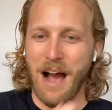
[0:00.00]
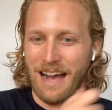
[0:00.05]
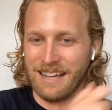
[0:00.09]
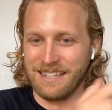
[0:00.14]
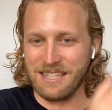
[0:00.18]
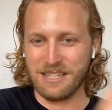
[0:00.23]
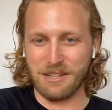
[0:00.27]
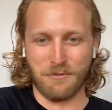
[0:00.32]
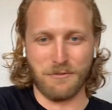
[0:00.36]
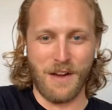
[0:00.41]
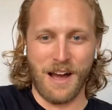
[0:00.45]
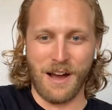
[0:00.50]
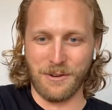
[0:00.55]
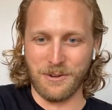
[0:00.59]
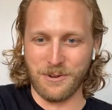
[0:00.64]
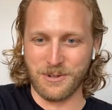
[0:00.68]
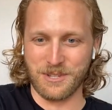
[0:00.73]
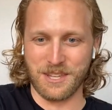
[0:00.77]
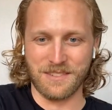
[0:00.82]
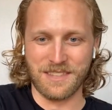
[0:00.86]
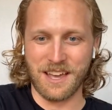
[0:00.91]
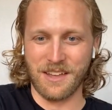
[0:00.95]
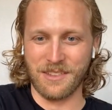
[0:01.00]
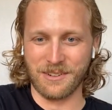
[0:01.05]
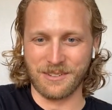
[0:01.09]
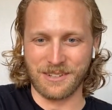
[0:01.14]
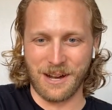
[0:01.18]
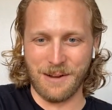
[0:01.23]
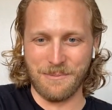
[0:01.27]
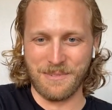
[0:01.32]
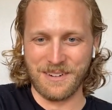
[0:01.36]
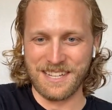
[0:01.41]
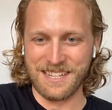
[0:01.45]
I see the founders of the other
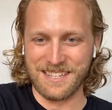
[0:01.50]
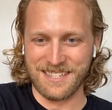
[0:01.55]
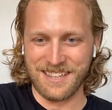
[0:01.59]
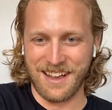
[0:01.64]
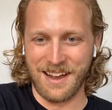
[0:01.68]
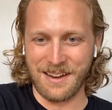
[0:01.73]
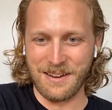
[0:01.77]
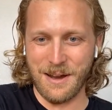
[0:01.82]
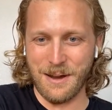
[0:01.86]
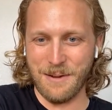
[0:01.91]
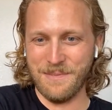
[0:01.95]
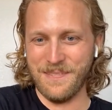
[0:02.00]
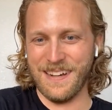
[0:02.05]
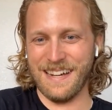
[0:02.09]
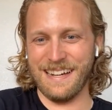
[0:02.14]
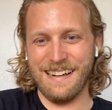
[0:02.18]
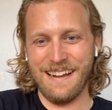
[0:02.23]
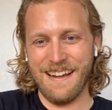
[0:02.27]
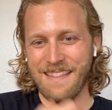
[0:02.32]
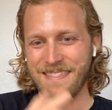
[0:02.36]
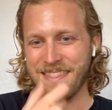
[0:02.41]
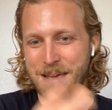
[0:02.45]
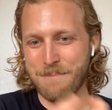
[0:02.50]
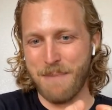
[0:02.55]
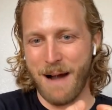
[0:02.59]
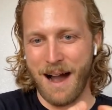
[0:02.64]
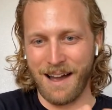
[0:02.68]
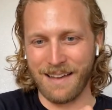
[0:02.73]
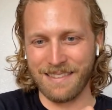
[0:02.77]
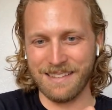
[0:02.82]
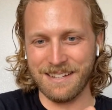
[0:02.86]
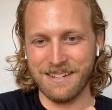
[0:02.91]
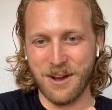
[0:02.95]
companies sign up, they
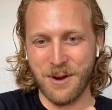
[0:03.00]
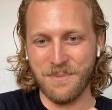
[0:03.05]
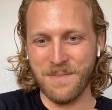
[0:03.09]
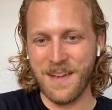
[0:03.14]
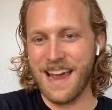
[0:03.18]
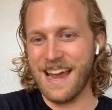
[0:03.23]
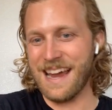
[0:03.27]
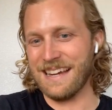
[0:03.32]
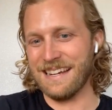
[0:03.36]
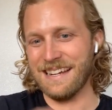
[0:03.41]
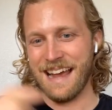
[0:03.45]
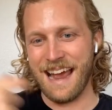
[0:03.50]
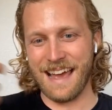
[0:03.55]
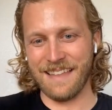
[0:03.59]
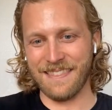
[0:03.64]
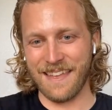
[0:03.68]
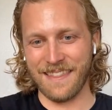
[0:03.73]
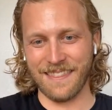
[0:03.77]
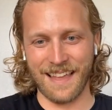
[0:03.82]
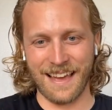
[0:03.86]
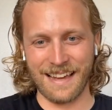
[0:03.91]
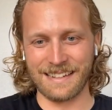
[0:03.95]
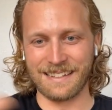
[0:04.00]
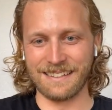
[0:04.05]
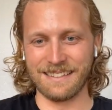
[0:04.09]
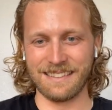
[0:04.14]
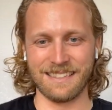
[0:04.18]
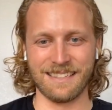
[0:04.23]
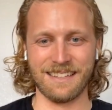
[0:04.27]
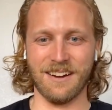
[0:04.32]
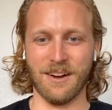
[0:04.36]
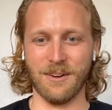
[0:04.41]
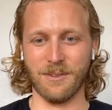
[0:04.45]
buy the domain, and then like,
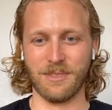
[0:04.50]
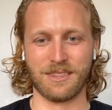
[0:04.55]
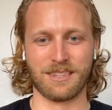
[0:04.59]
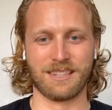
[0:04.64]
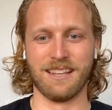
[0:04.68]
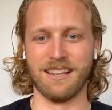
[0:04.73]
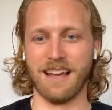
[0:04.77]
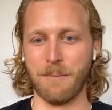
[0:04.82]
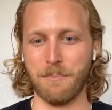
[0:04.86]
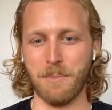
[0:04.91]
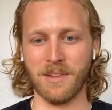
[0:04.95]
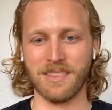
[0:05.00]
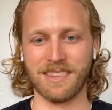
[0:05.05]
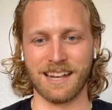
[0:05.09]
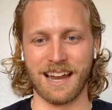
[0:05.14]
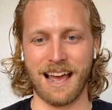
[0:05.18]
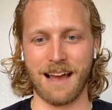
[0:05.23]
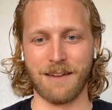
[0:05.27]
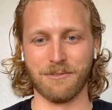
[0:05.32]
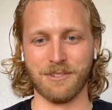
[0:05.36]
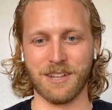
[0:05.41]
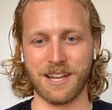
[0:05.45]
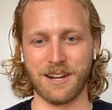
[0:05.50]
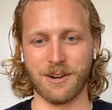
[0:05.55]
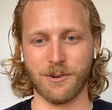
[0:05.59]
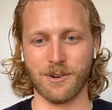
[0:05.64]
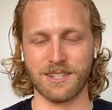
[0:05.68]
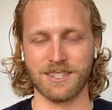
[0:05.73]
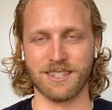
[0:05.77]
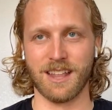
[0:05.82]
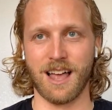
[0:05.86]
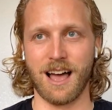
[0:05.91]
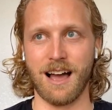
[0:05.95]
you know, a month and a half
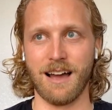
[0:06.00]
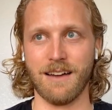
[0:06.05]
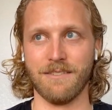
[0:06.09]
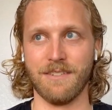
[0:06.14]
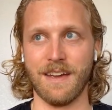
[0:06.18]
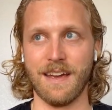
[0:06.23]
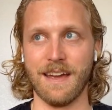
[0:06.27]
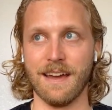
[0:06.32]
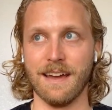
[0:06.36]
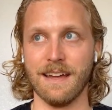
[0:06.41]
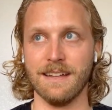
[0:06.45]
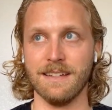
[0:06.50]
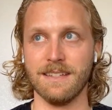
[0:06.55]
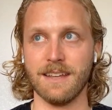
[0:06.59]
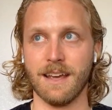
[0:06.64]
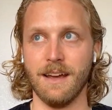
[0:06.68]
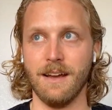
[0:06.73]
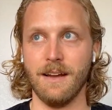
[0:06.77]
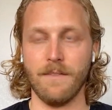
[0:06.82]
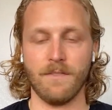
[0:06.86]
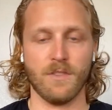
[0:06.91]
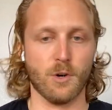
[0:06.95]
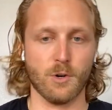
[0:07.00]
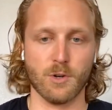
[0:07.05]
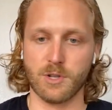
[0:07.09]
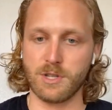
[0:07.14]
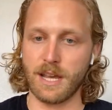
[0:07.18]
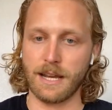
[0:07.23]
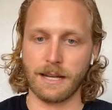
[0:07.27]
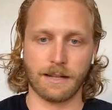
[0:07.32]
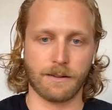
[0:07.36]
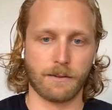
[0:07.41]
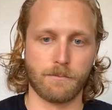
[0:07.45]
later it's live. And they're
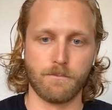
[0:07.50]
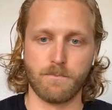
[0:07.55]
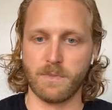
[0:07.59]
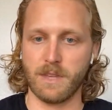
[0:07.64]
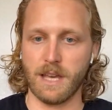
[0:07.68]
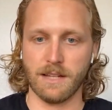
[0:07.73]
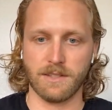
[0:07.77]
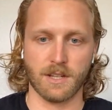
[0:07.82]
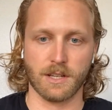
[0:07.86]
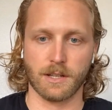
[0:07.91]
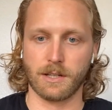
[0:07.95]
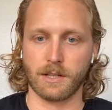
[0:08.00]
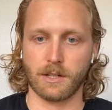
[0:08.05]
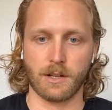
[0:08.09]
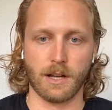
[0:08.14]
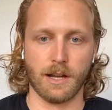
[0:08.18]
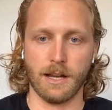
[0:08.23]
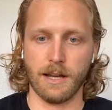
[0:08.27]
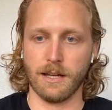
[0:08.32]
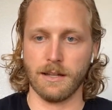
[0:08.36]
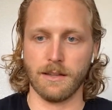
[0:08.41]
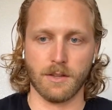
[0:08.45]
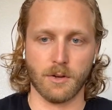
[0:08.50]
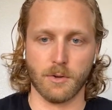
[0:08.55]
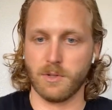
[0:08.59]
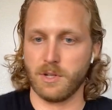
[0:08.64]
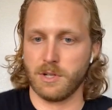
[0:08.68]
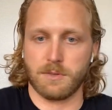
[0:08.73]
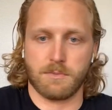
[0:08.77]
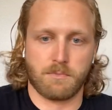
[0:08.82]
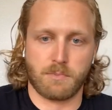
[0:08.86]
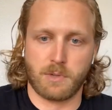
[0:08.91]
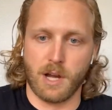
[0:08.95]
just like, they're
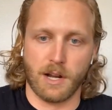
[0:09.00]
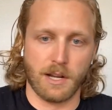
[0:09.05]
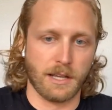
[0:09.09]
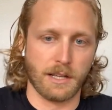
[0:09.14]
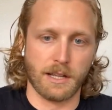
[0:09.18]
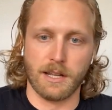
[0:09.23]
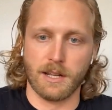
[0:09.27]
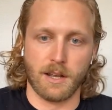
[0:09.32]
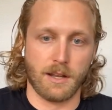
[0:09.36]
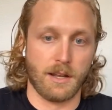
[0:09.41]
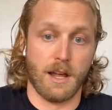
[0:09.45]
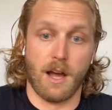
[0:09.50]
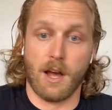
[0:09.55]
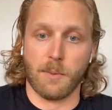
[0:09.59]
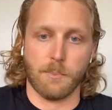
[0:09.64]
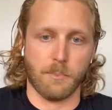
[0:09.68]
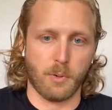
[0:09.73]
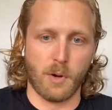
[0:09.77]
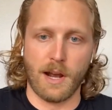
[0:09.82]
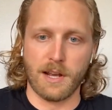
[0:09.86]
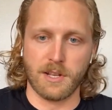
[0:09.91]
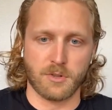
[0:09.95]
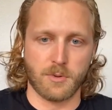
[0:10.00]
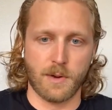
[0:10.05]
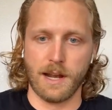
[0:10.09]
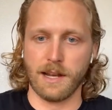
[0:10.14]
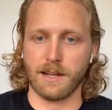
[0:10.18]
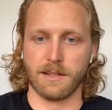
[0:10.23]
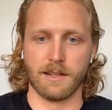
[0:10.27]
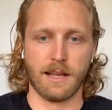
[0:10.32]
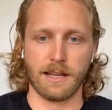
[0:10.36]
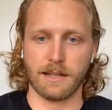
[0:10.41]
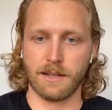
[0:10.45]
just cutting it on price,
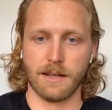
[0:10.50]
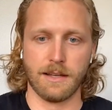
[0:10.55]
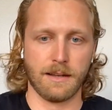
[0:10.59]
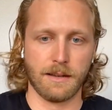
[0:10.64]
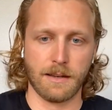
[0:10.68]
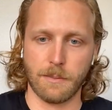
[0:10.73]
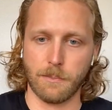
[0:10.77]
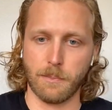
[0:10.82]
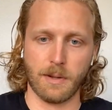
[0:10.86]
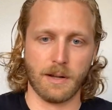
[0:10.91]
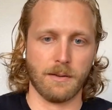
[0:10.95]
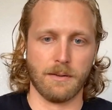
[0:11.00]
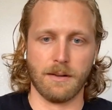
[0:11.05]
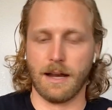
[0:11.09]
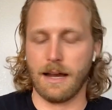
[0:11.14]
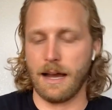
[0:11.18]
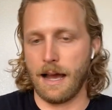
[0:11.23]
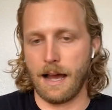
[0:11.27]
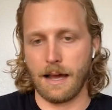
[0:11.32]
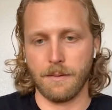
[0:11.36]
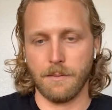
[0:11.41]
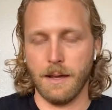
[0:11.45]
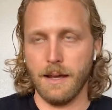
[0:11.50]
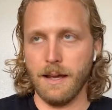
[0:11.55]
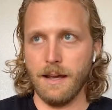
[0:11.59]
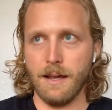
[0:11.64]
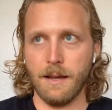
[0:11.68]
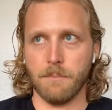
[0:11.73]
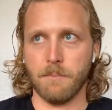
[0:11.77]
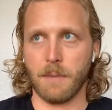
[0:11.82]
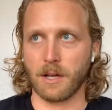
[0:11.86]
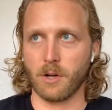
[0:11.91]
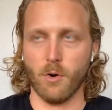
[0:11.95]
right? Like, but
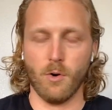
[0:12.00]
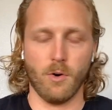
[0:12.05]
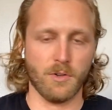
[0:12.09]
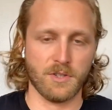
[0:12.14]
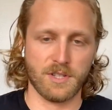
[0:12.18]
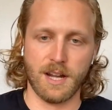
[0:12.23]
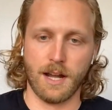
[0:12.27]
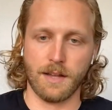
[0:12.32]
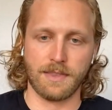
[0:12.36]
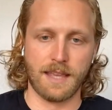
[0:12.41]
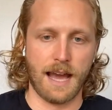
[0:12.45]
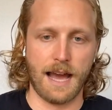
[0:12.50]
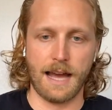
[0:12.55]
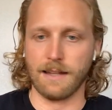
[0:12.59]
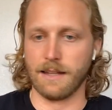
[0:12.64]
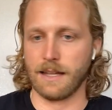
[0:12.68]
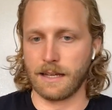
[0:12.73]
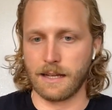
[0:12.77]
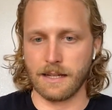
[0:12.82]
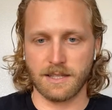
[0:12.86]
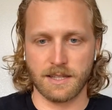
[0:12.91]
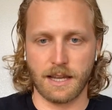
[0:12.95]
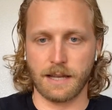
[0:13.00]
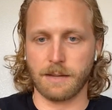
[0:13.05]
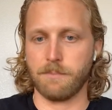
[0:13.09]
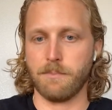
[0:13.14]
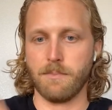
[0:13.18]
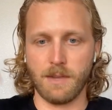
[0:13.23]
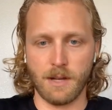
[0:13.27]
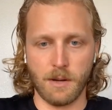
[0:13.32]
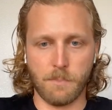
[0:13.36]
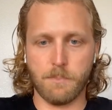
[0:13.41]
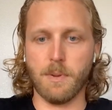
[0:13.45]
my goal is not that. Like, it's like,
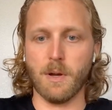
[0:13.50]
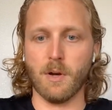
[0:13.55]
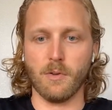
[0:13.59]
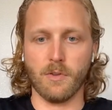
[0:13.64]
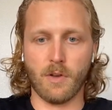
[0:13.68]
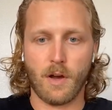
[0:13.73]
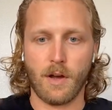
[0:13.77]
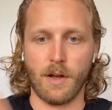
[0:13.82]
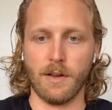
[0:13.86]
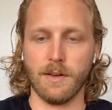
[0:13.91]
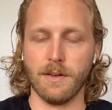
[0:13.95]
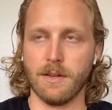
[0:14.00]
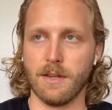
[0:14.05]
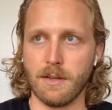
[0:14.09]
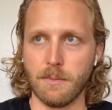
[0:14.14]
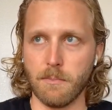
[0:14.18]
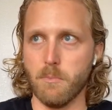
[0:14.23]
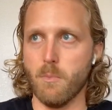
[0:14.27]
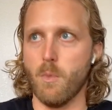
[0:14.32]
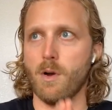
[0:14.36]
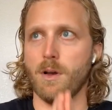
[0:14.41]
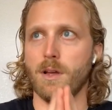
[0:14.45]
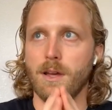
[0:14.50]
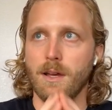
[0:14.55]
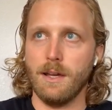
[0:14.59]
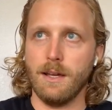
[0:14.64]
you know, build on, you